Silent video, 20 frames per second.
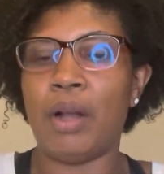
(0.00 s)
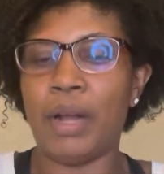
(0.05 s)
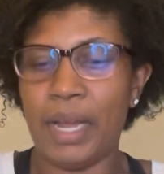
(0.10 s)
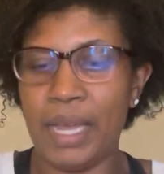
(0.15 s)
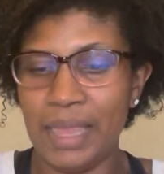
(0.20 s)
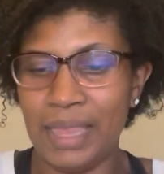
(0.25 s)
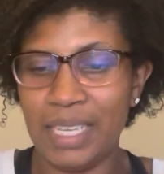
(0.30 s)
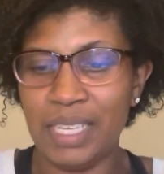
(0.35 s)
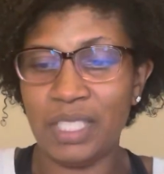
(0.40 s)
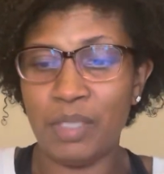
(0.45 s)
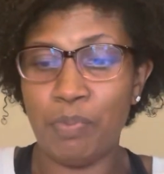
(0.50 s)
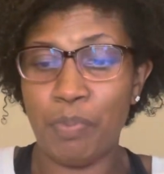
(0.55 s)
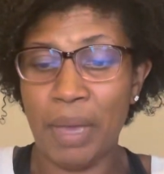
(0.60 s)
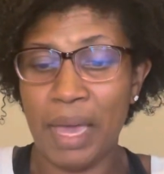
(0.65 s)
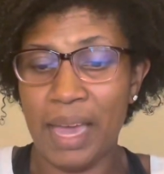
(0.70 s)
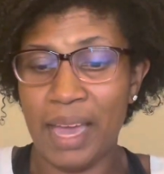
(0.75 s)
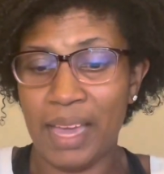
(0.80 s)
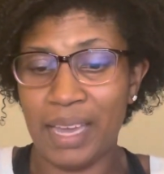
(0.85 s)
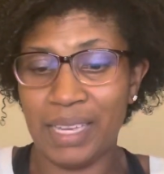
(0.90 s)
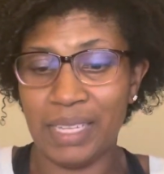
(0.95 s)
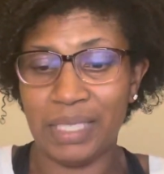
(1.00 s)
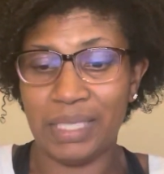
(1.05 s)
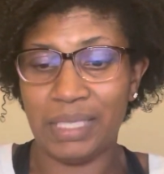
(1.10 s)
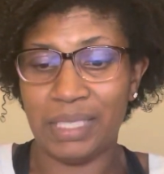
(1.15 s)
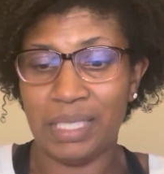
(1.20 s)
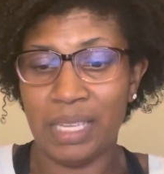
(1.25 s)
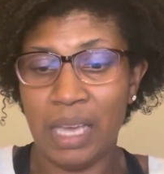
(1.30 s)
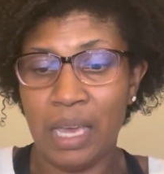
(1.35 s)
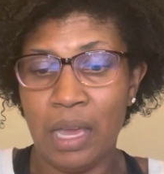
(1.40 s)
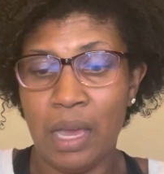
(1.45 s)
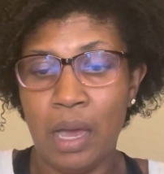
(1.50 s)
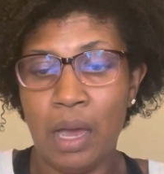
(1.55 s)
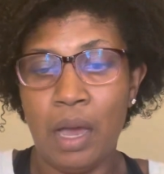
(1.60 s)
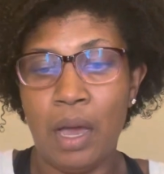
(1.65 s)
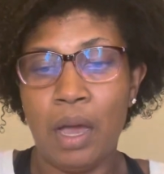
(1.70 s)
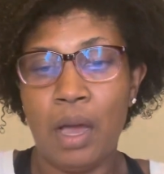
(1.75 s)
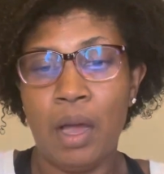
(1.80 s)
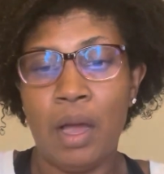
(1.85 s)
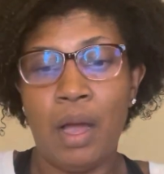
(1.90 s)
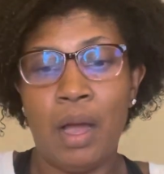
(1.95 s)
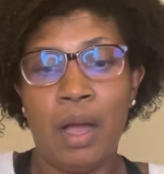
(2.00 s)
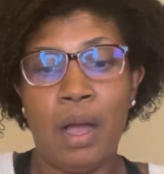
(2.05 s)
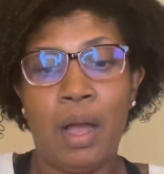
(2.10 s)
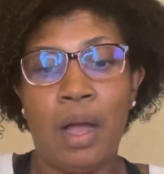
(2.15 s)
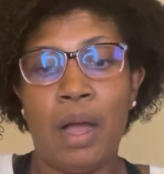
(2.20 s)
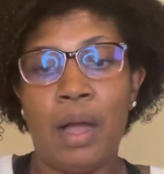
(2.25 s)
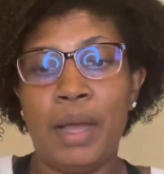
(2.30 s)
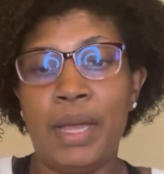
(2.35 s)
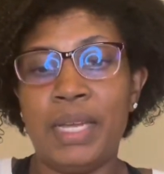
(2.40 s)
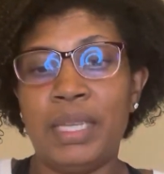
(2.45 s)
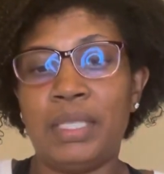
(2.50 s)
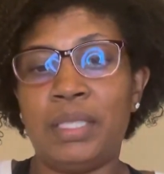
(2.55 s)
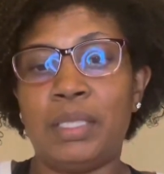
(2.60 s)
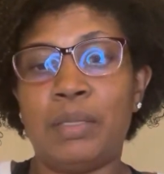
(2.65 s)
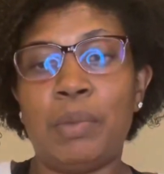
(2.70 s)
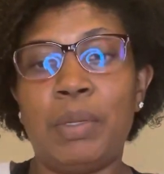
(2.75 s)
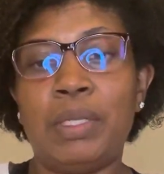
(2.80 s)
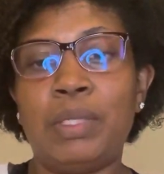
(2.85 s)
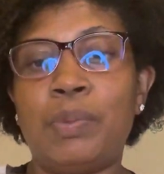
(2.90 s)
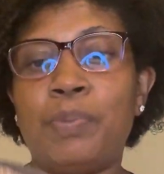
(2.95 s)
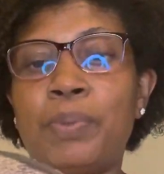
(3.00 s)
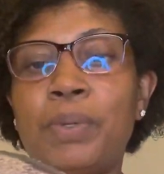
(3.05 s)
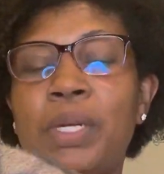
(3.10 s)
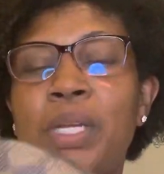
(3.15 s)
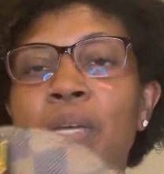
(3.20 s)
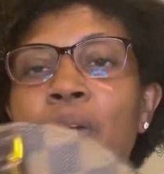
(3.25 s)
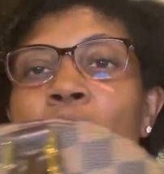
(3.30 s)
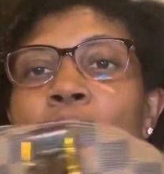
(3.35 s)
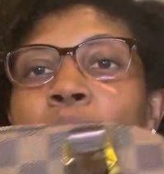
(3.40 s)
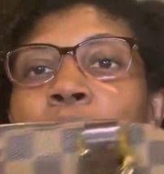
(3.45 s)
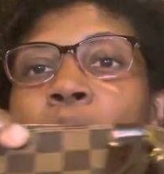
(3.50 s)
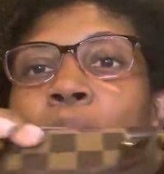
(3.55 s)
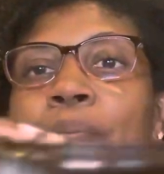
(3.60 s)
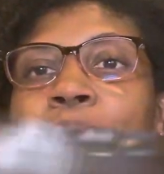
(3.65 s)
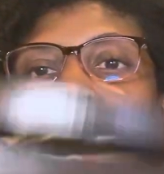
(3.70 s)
And this bag is, it's pretty old.